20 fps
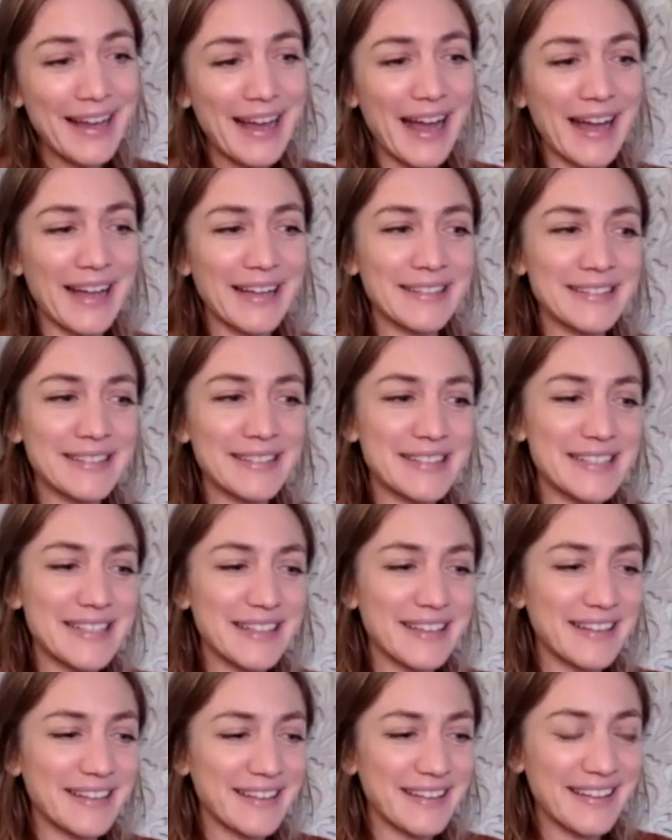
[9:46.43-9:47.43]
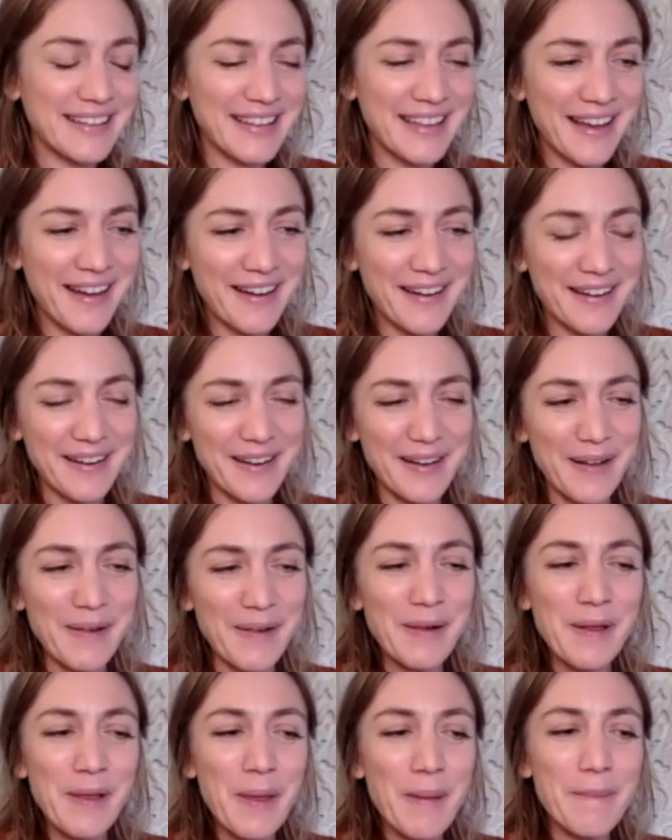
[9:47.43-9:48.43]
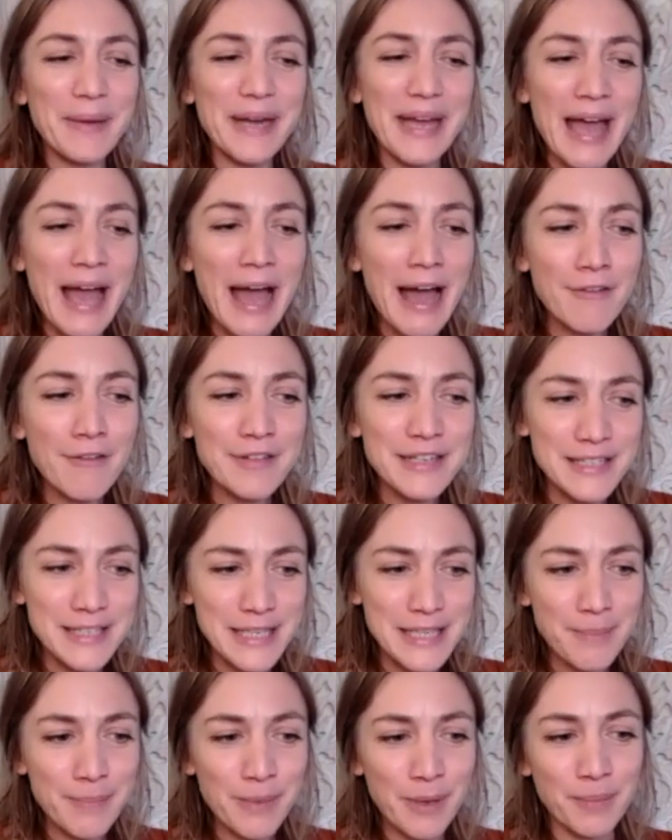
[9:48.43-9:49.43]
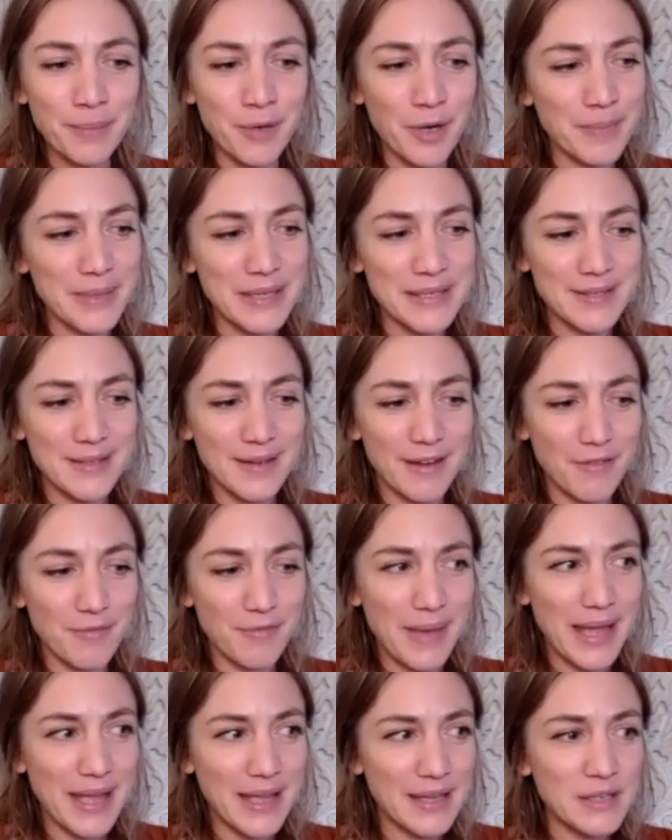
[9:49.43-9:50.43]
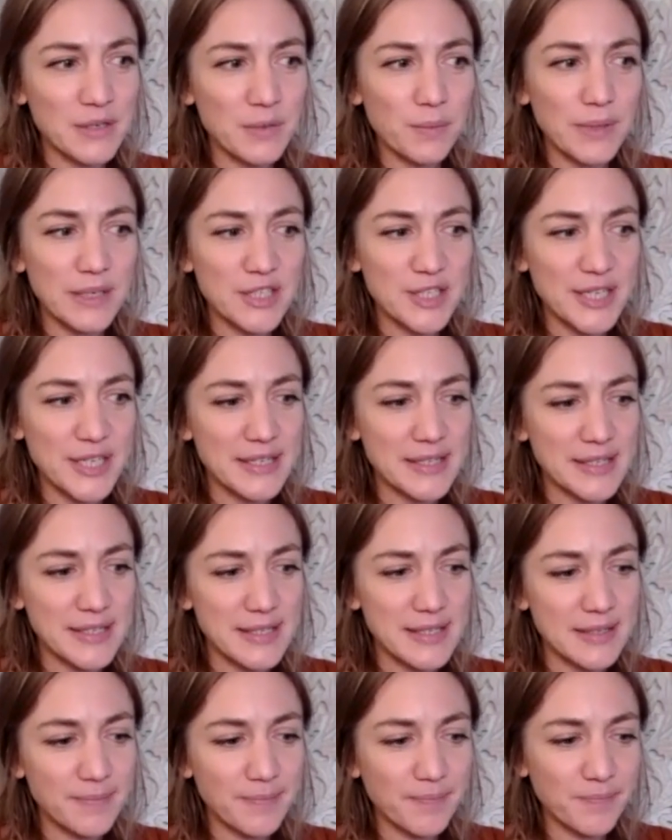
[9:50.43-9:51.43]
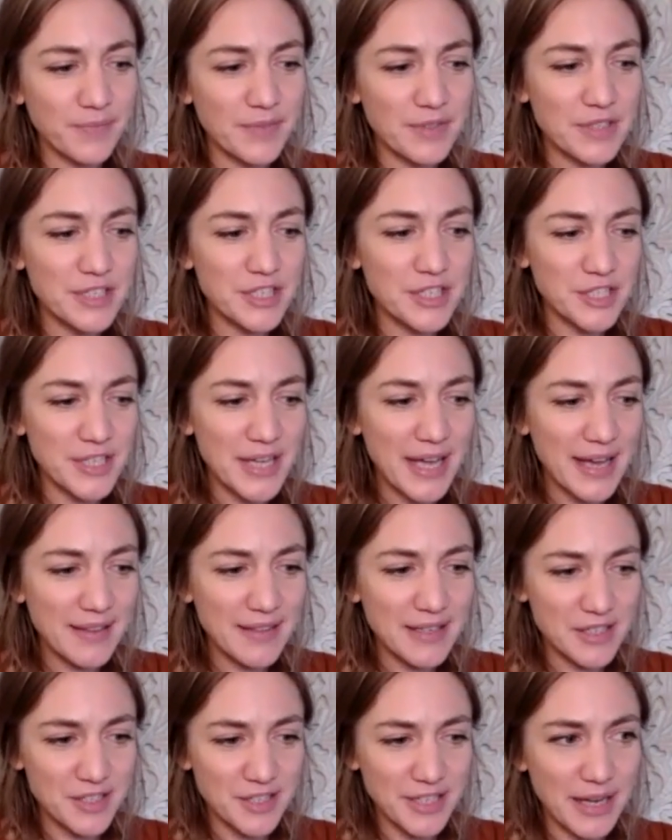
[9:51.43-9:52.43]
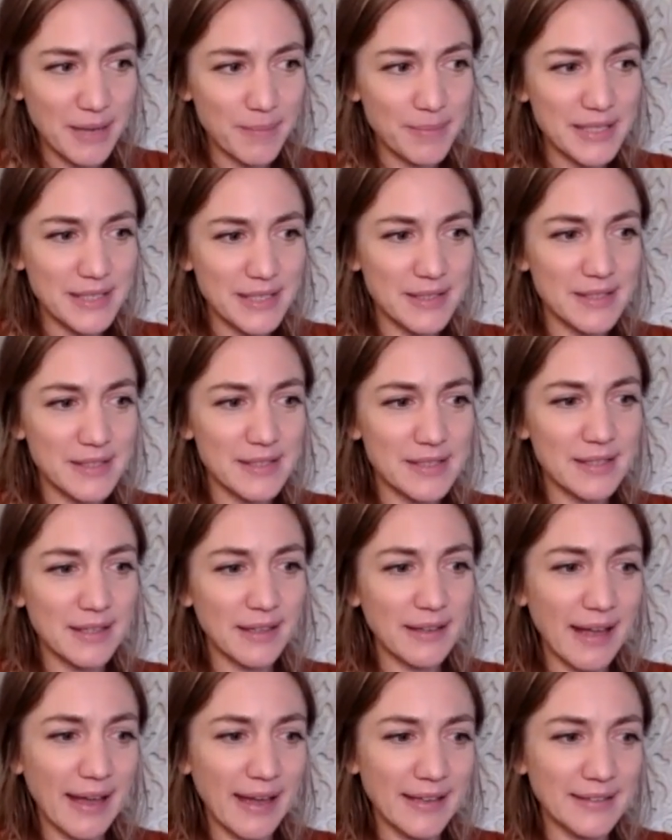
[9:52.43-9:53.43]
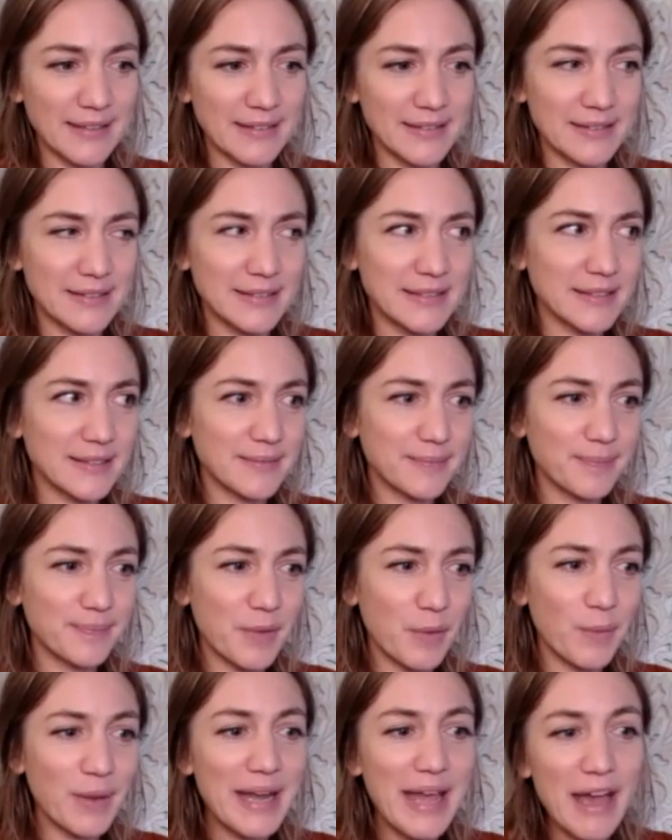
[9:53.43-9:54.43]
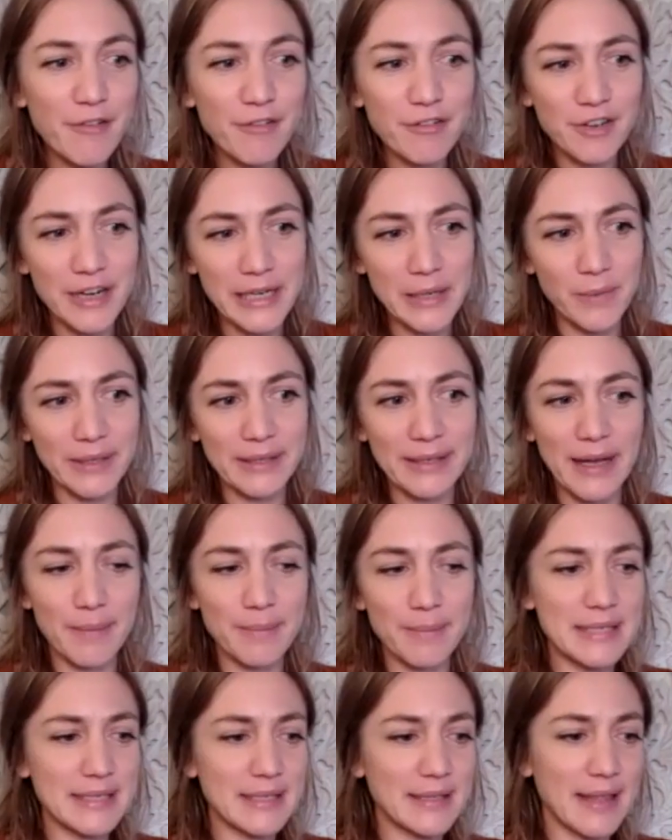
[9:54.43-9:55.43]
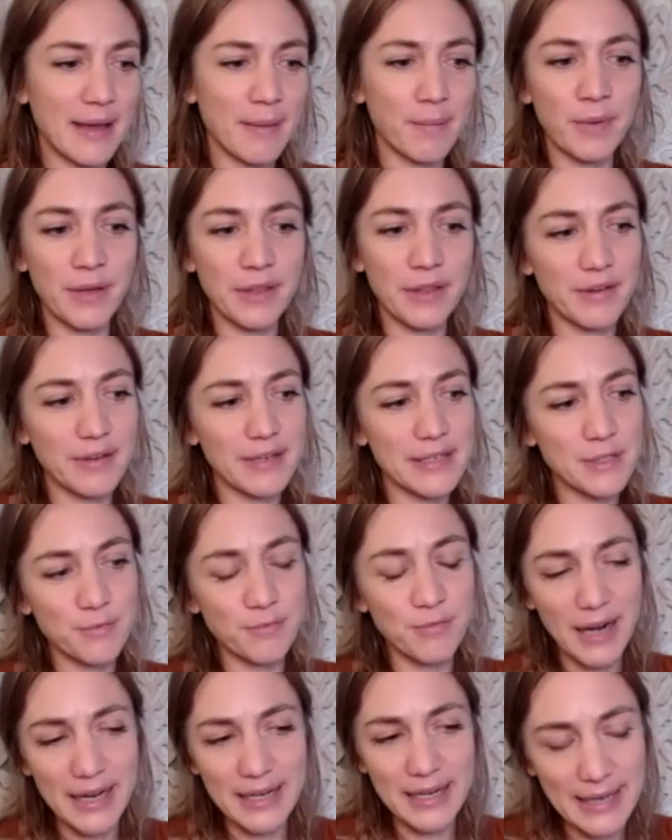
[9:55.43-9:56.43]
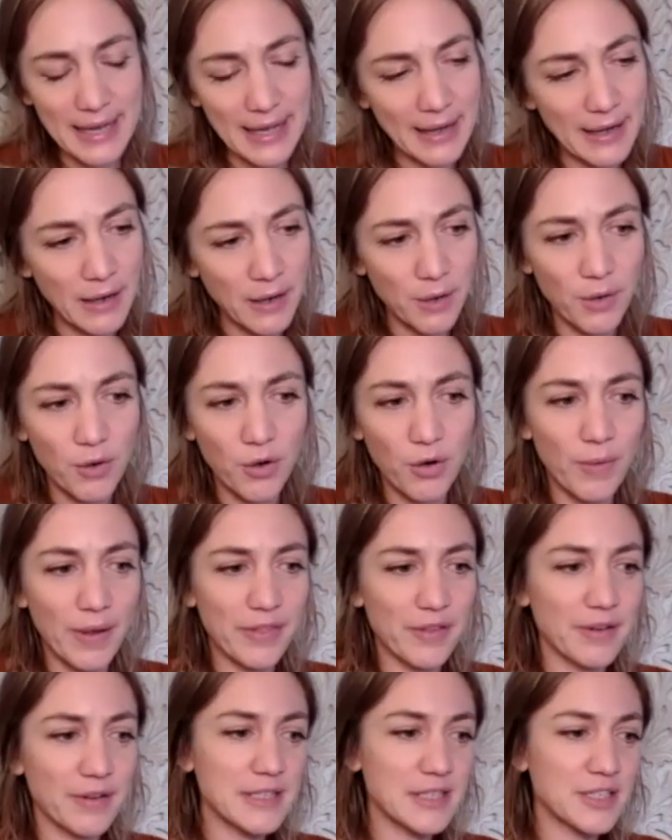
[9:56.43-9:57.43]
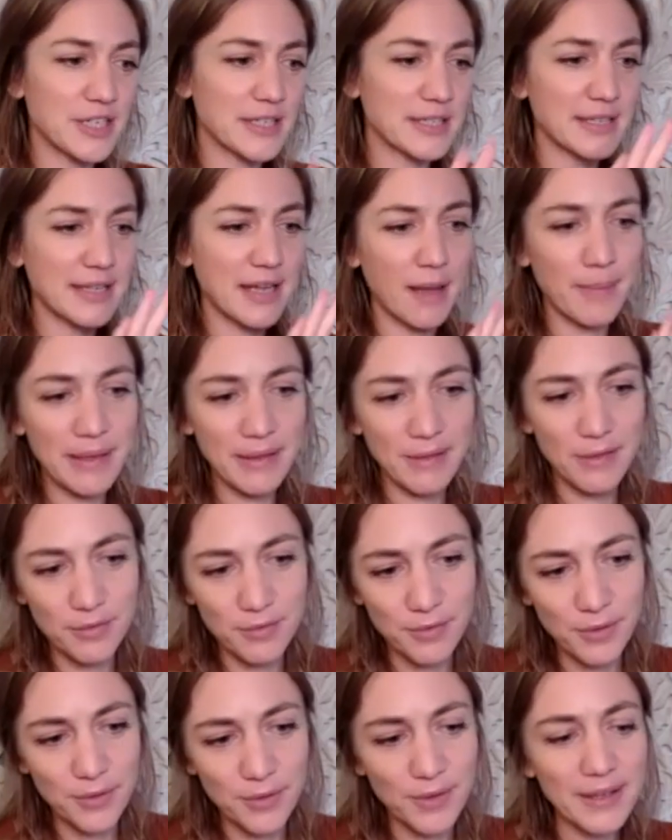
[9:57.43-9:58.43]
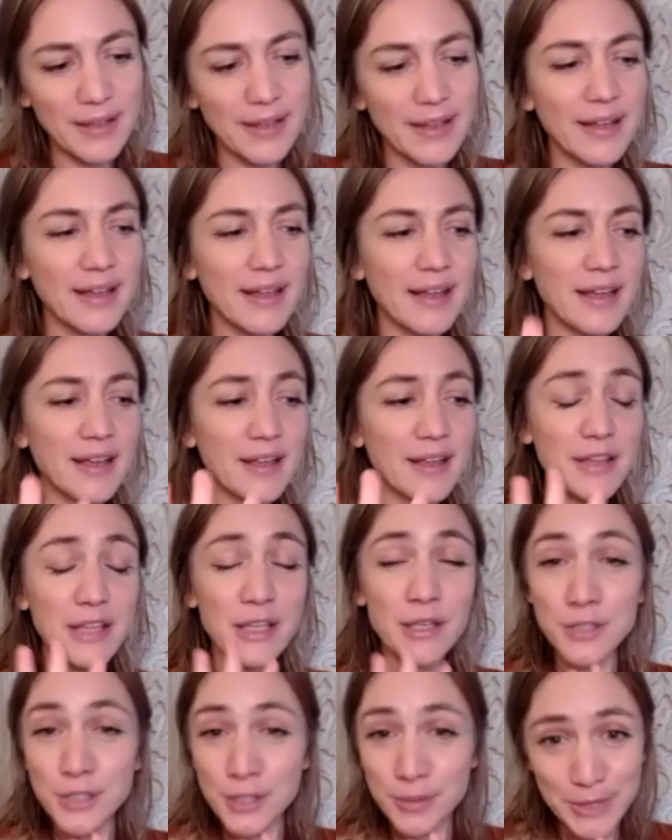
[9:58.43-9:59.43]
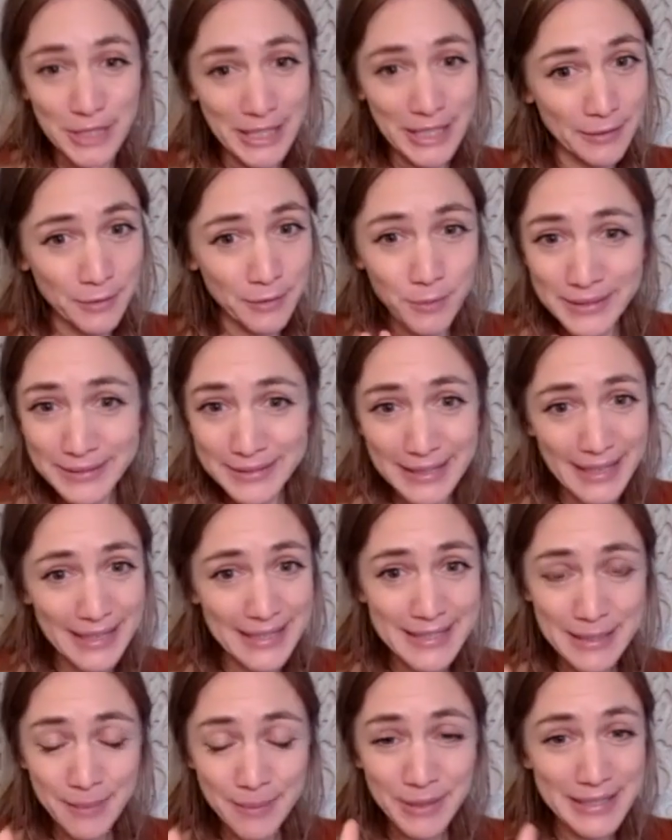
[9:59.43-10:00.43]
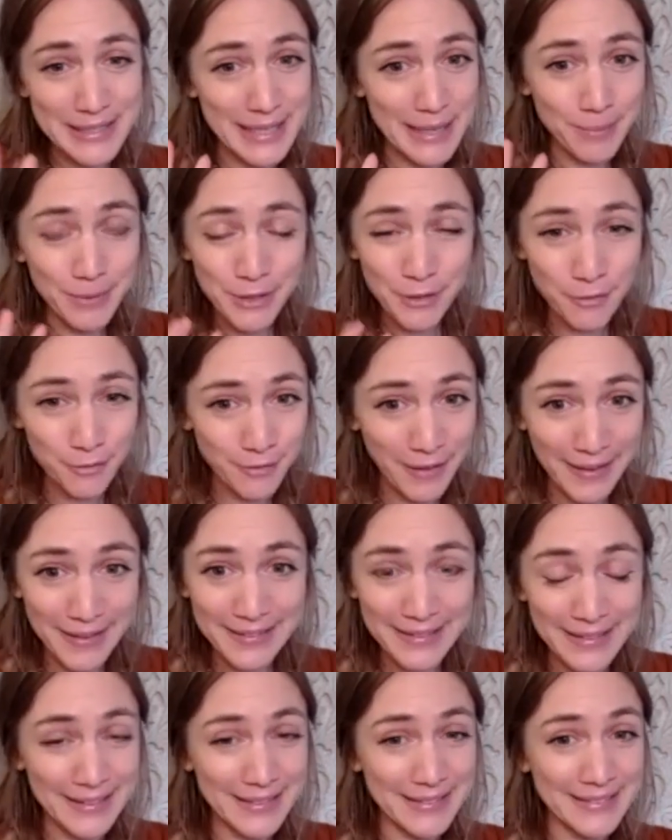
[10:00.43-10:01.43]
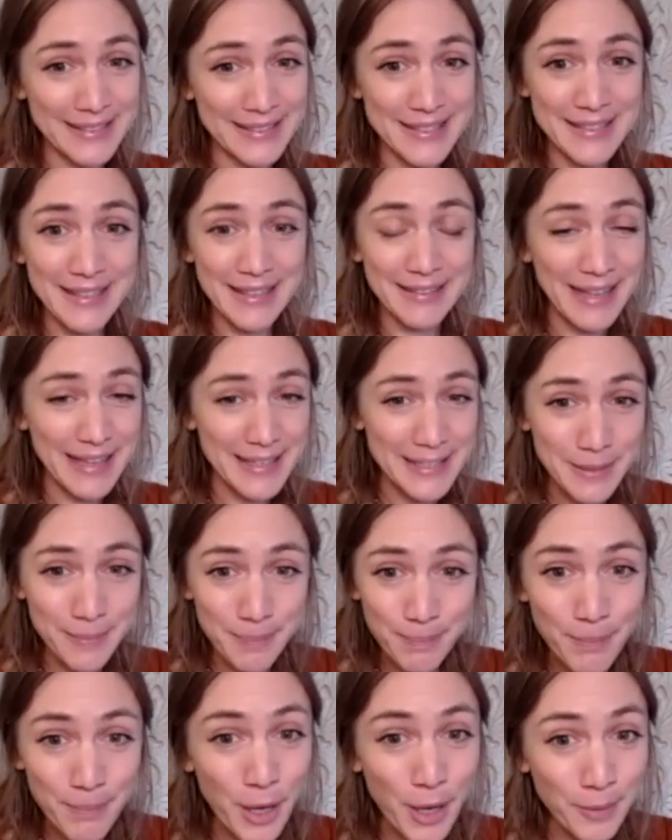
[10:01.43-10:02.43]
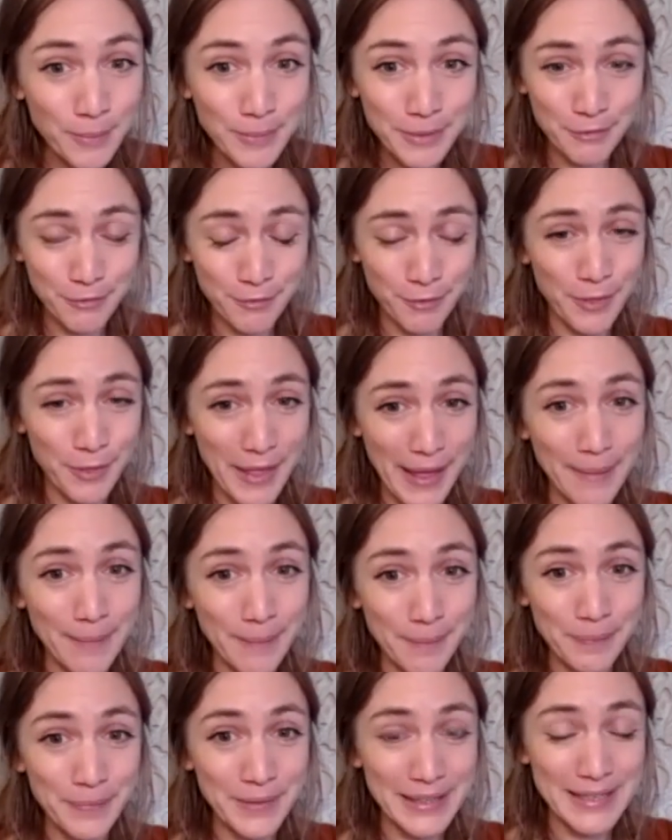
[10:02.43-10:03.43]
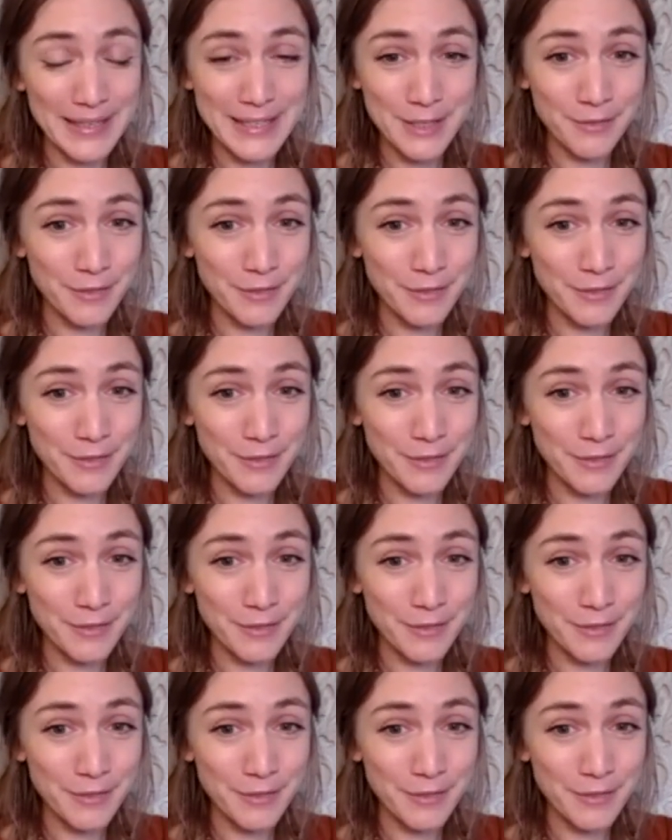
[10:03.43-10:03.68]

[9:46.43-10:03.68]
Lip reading: And yeah, but I have a deeper promise that I've made, which is to share these chapters and whenever anyone comes to them, whether it's right now or whether it's just coming through the YouTube channel one day, someone is able to find it, and that's the moment for them that it's of